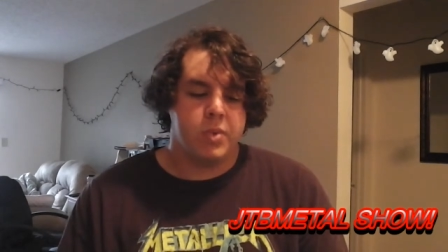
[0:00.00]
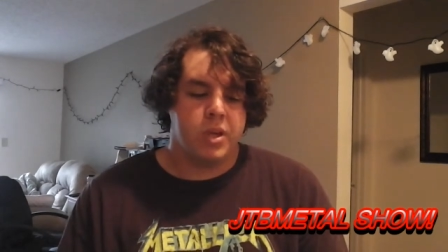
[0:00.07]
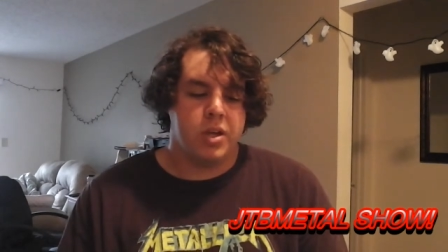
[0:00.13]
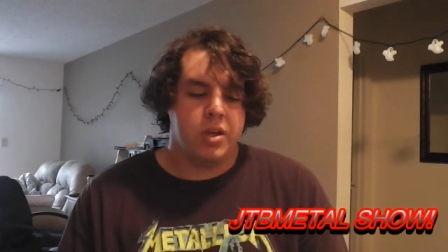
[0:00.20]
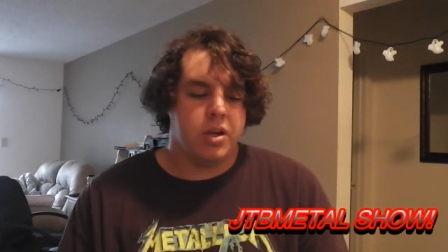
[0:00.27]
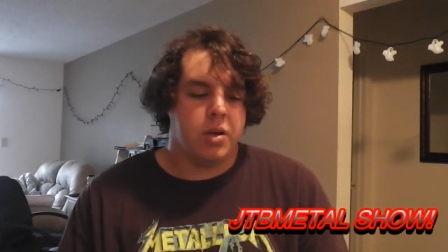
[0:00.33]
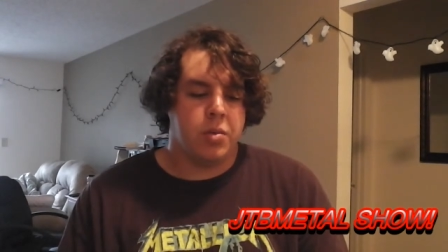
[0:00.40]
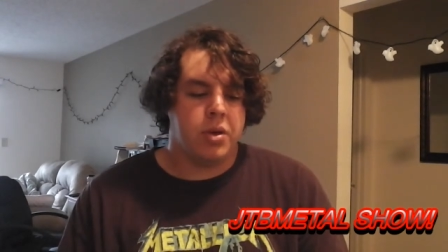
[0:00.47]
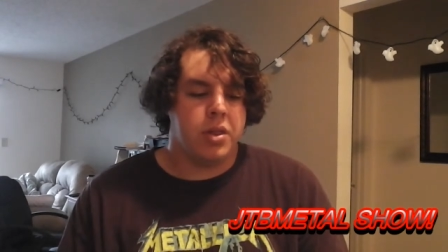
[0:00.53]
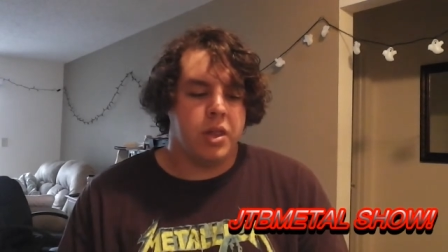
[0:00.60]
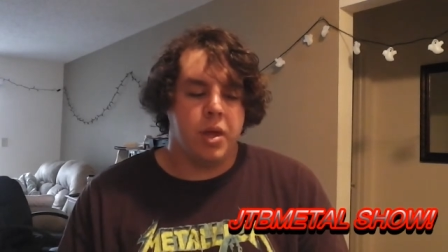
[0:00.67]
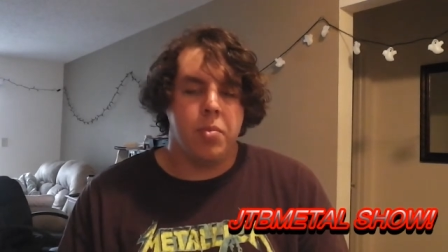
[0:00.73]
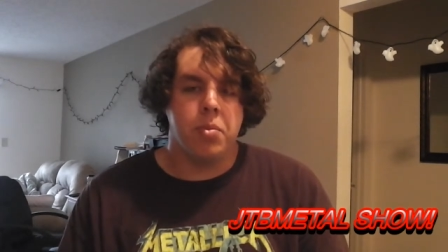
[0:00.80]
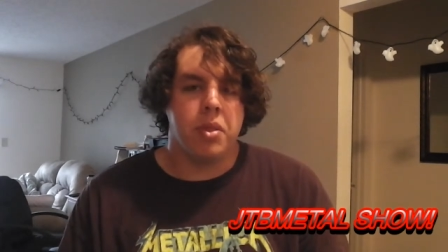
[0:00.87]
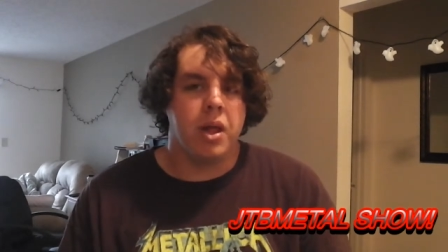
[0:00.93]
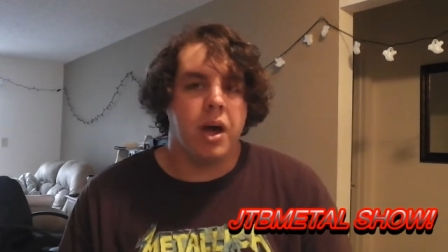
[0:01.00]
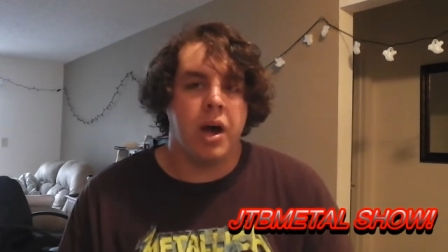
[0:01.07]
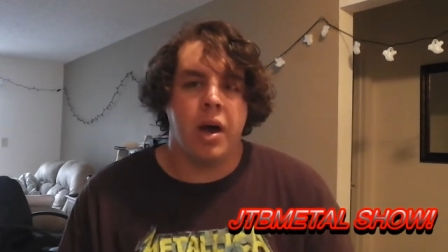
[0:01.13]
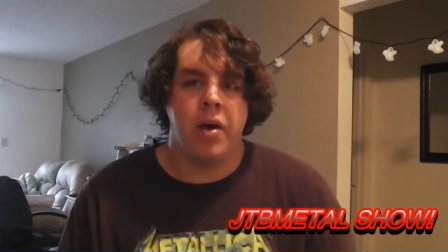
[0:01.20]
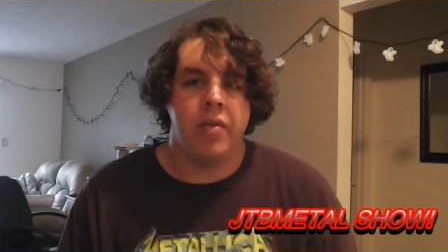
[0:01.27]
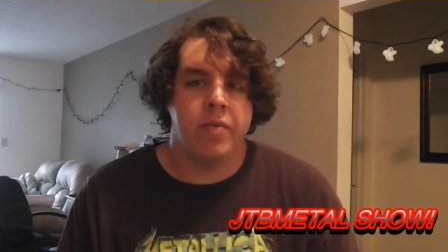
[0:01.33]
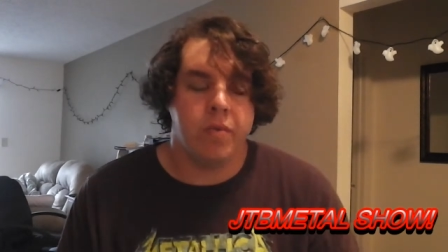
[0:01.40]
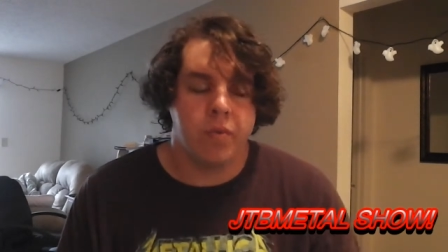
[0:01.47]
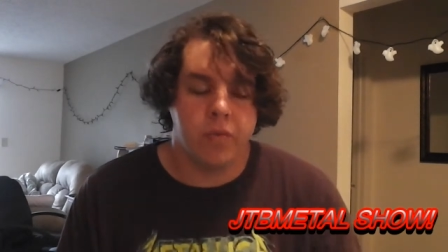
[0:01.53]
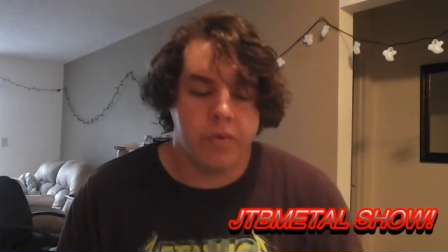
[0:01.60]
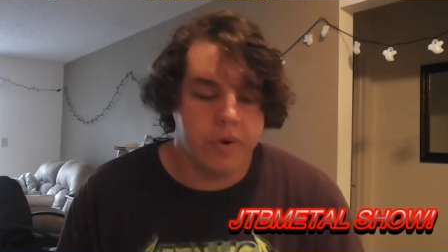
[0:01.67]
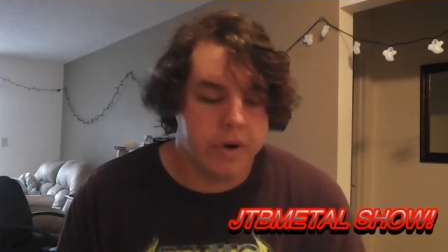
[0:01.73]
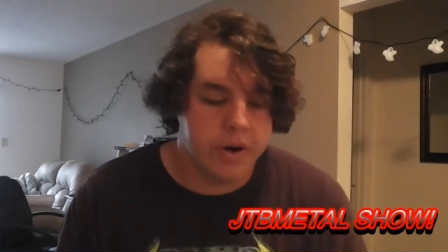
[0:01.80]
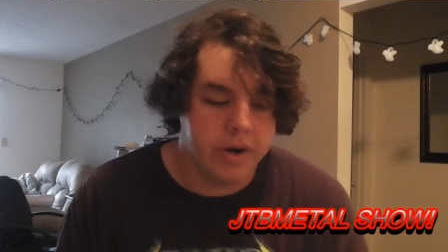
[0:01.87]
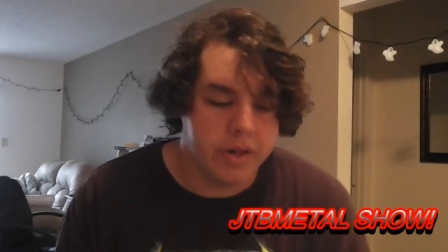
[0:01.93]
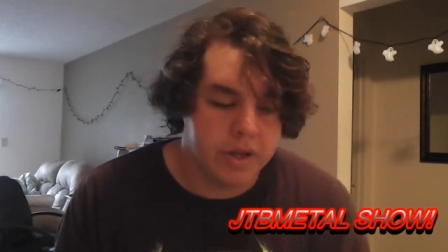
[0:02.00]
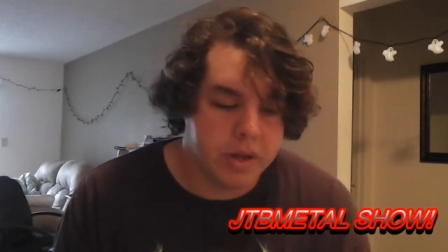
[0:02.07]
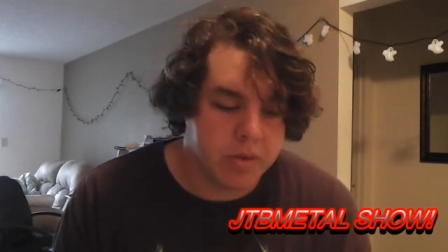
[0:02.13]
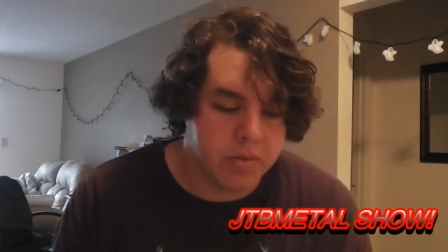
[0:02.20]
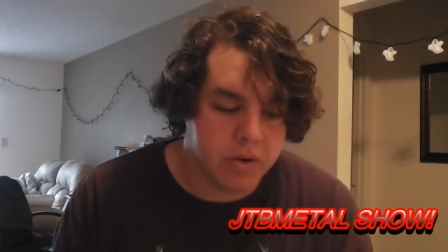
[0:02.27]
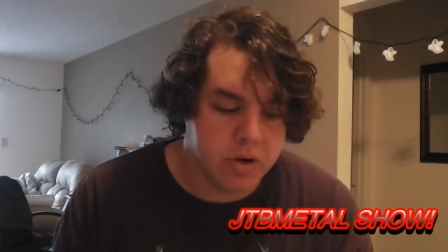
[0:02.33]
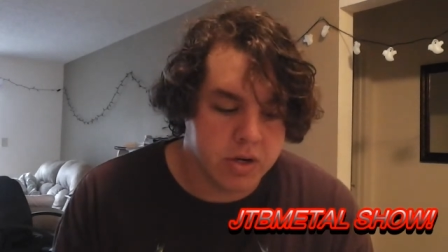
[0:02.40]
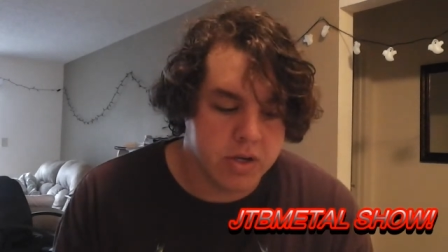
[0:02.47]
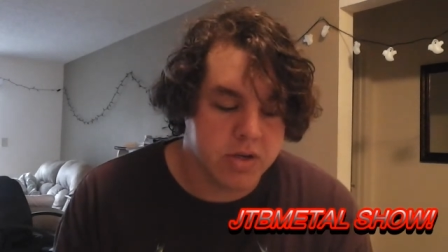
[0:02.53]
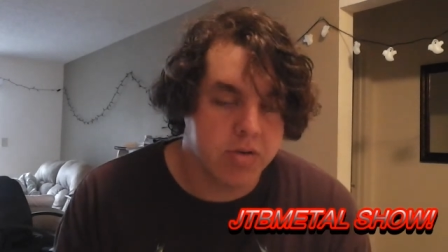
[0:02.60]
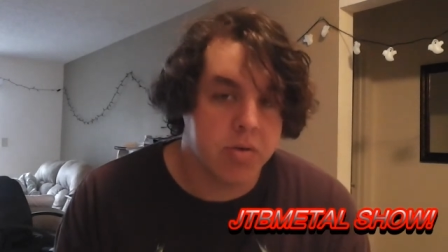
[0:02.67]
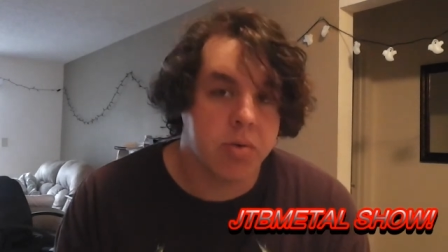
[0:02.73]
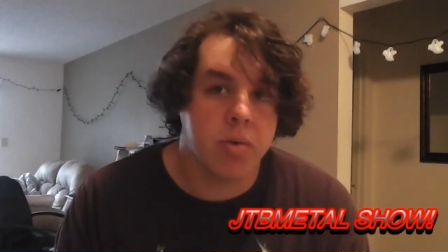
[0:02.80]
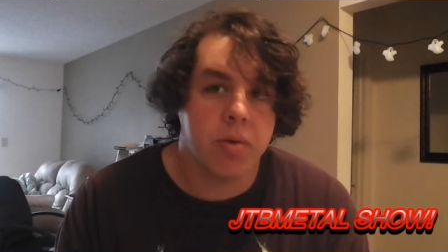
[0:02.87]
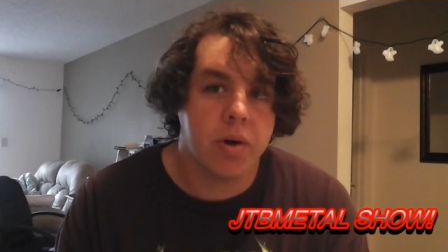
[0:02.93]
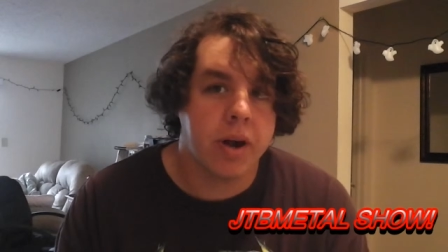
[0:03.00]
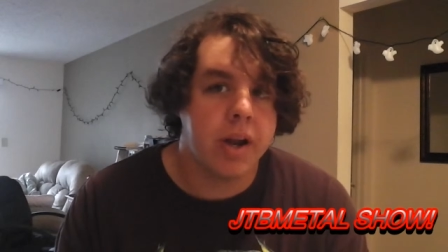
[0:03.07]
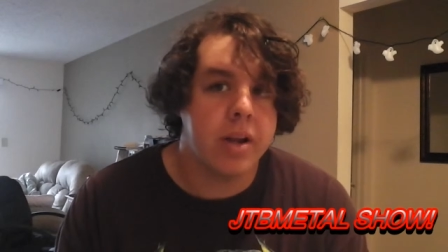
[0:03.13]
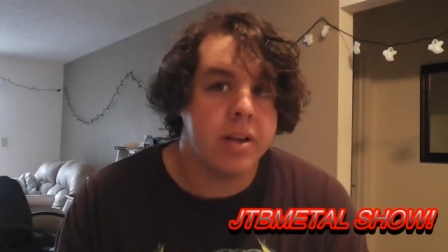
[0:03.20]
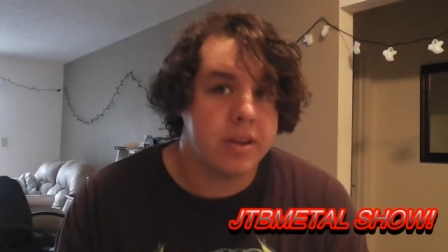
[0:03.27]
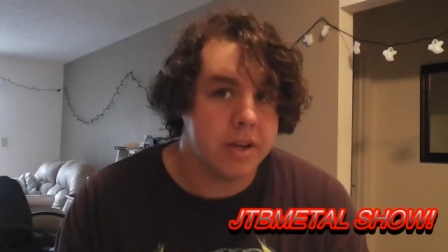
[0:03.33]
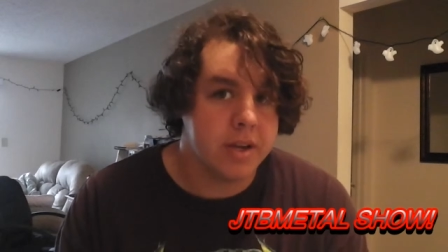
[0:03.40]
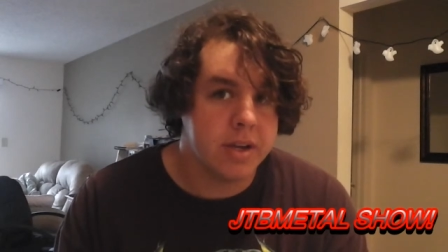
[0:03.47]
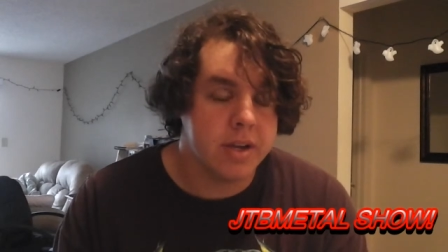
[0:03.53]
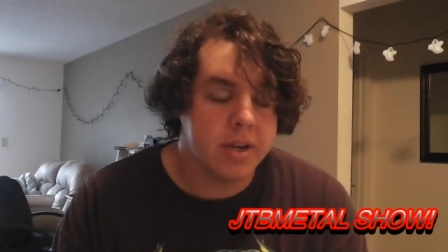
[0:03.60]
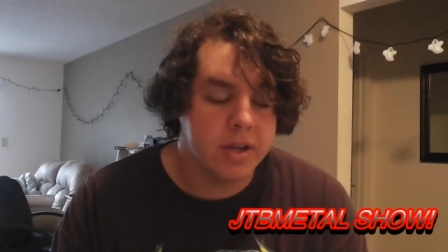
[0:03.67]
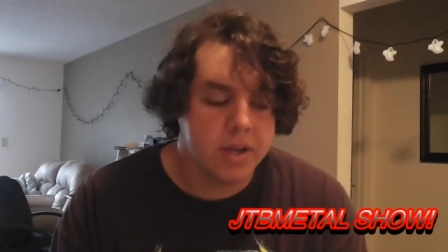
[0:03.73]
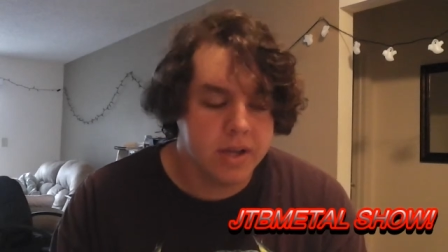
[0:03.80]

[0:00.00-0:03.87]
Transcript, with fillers: I mean, them live really were just crazy.